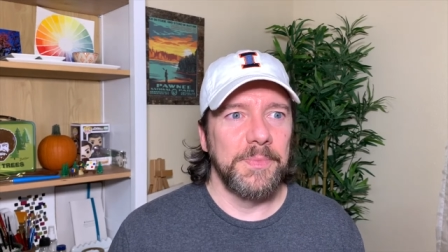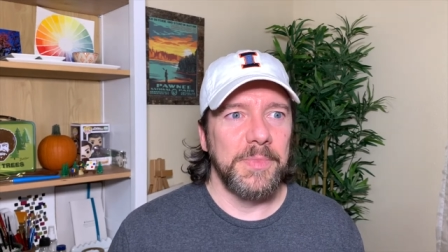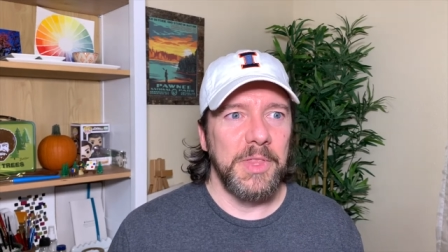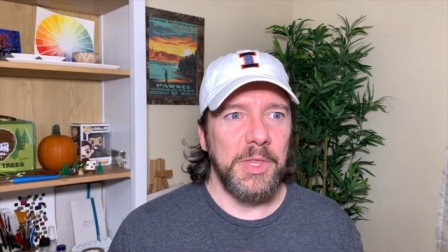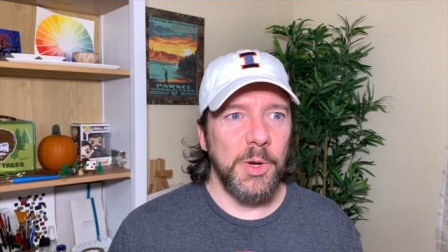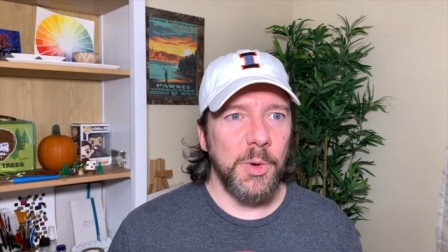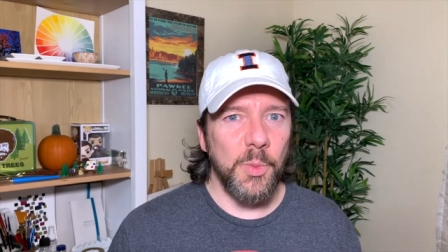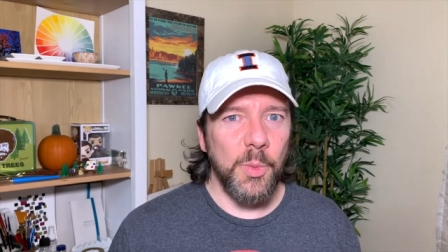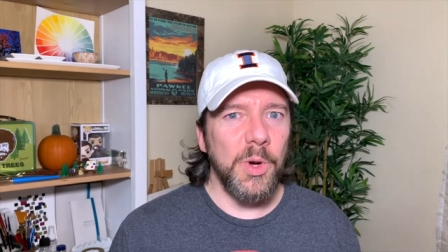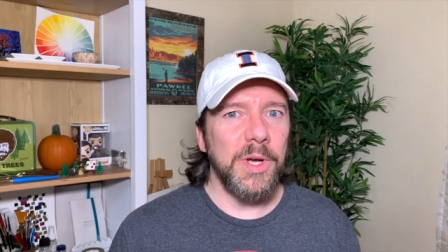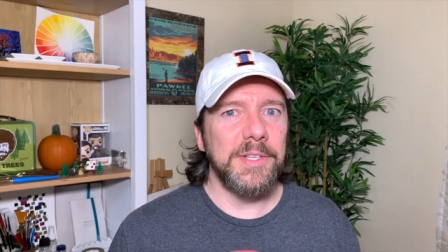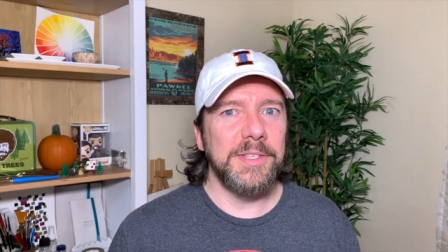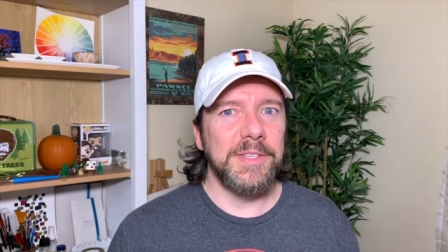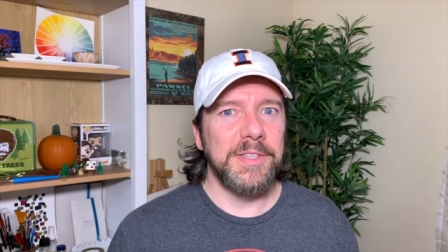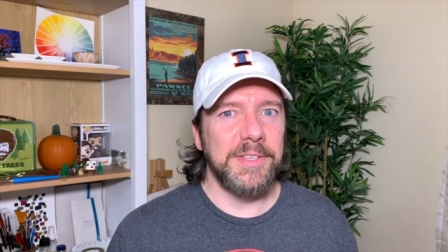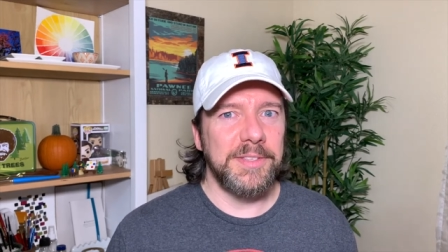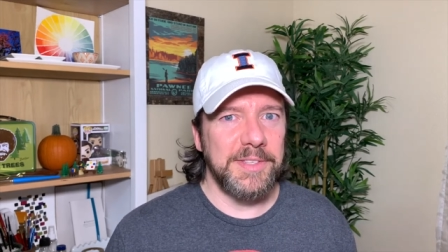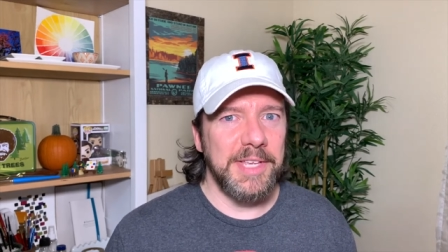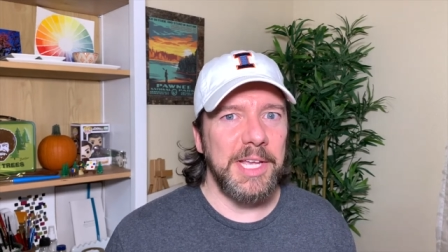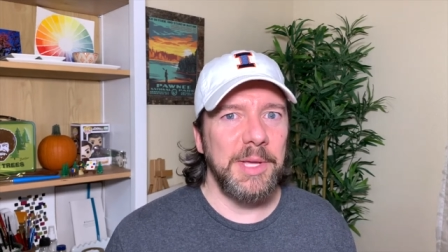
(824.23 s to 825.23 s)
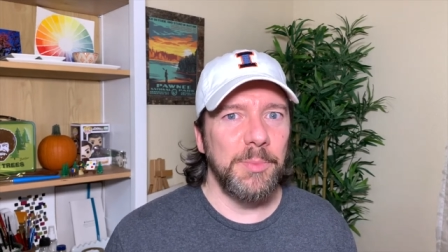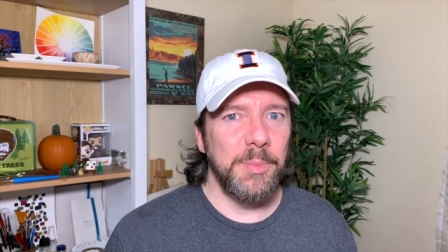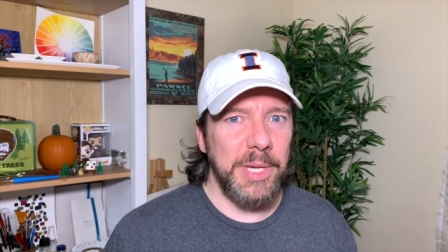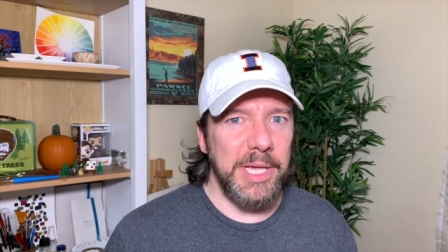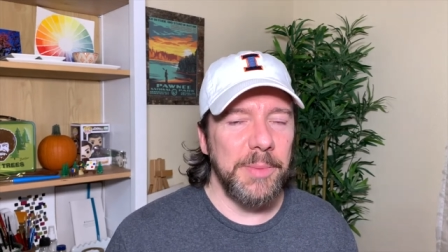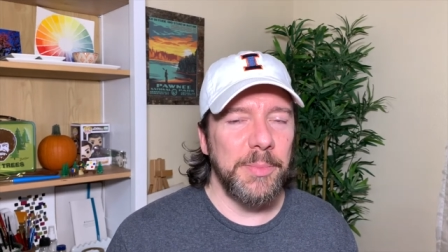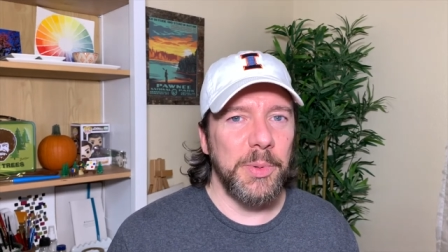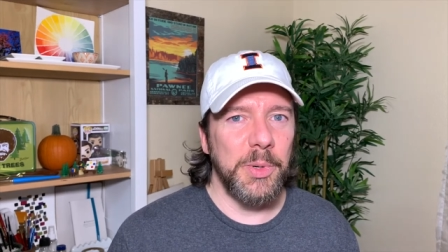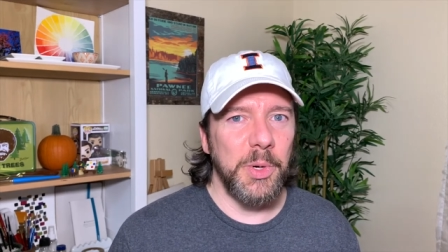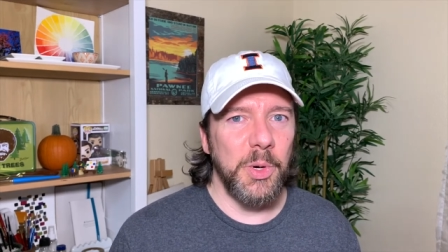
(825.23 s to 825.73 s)
there was the same
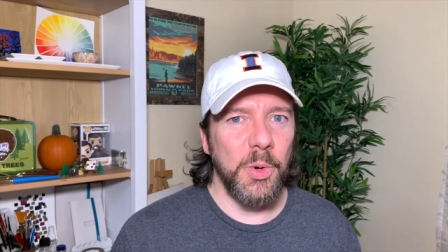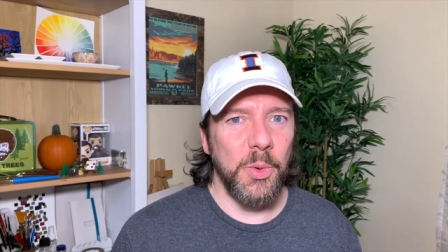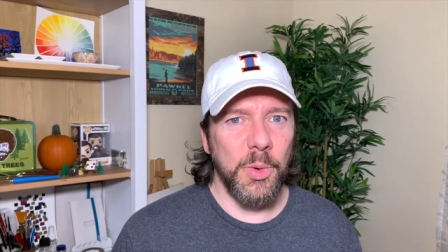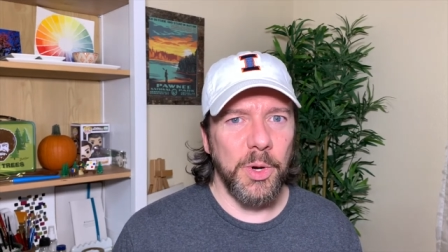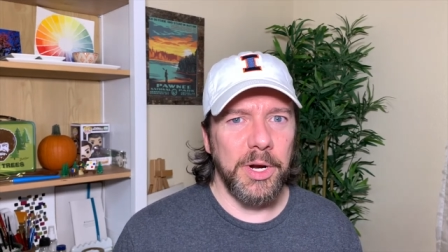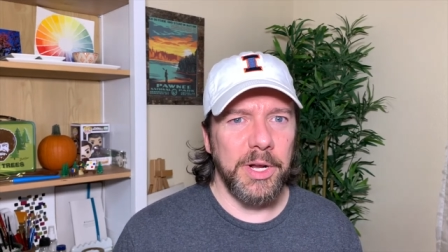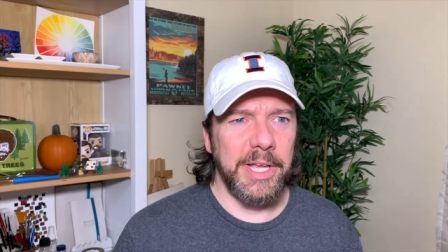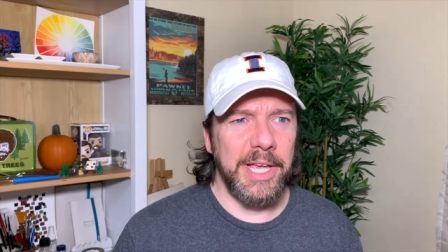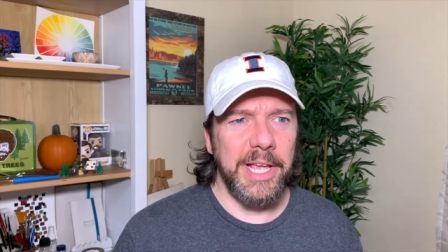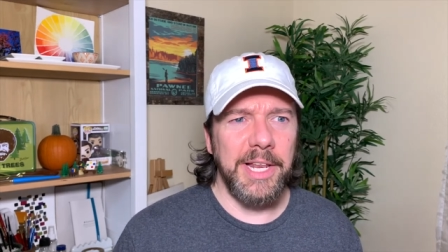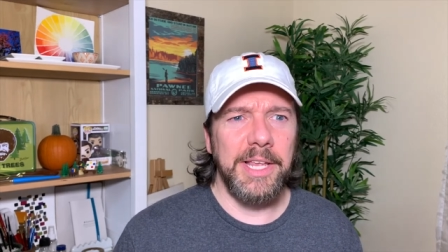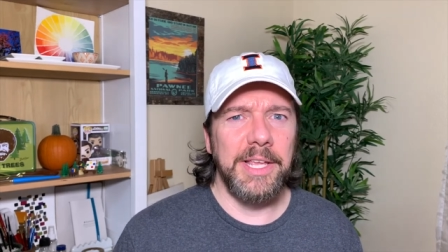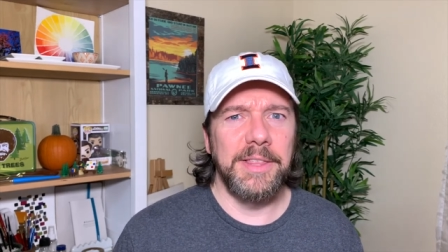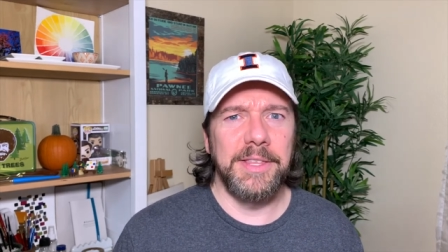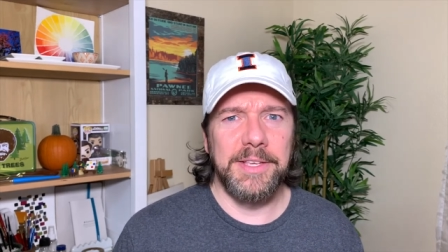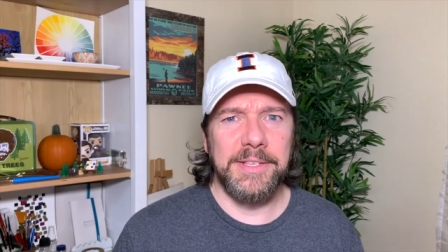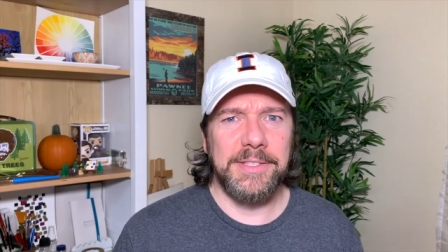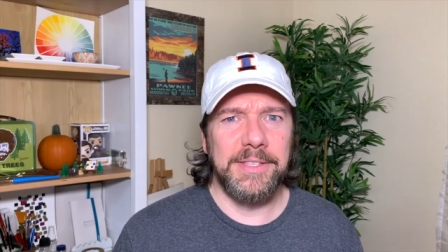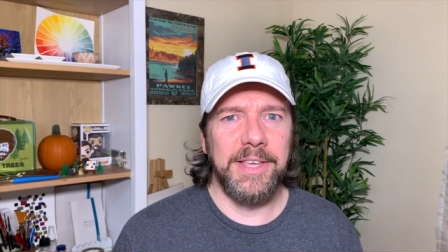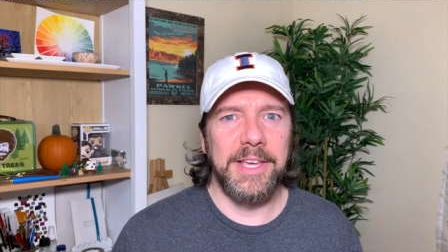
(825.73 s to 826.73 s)
people who were getting this,